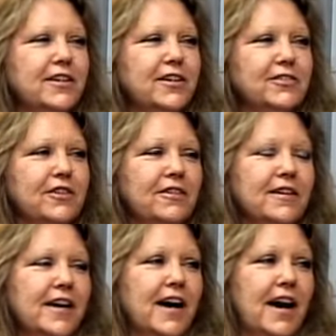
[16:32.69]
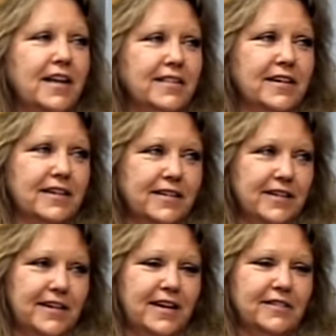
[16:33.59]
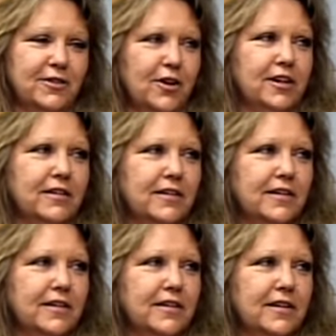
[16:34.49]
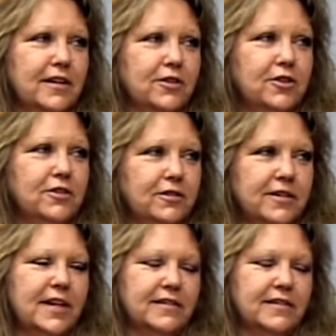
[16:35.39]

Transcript: You know, so I think it has a lot of a good to it.